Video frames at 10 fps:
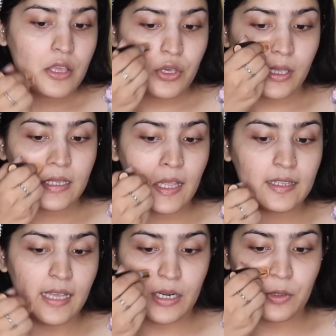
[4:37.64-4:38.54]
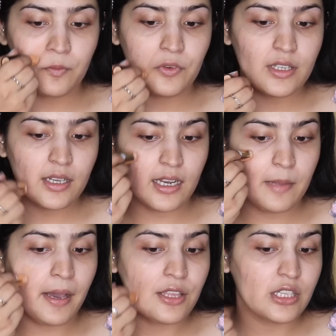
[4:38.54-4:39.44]
just like that. Hopefully the
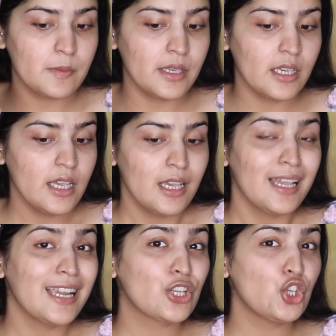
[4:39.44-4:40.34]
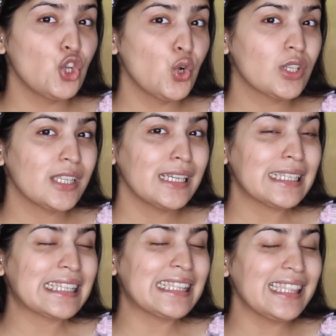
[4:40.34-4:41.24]
color matches me. It looks
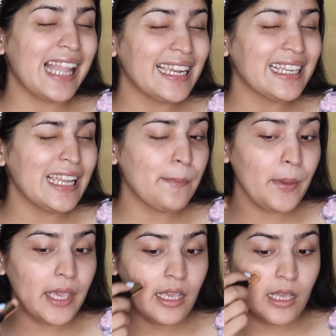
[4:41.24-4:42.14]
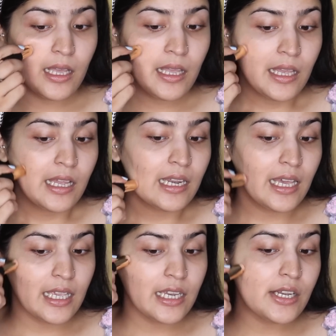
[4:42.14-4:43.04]
slightly pink,
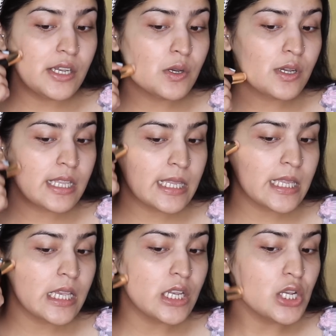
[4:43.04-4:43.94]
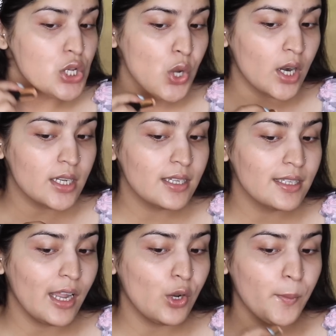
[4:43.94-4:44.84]
like it looks not
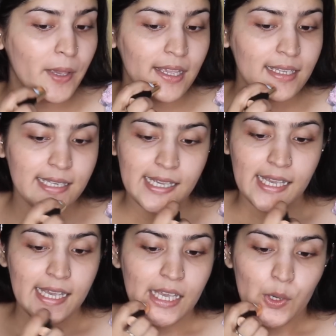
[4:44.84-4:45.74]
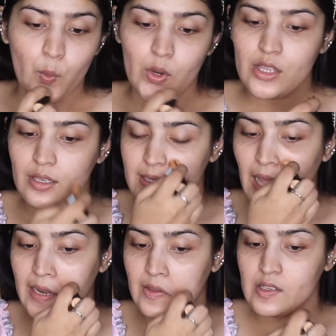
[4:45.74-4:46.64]
yellow based, which
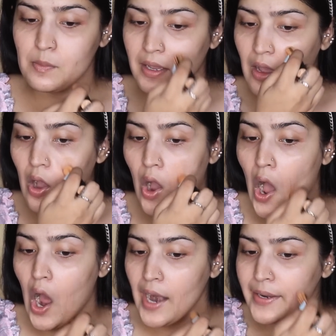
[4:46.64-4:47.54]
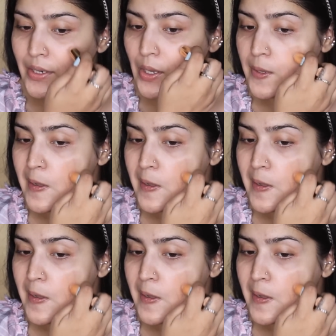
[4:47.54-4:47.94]
saddens my heart,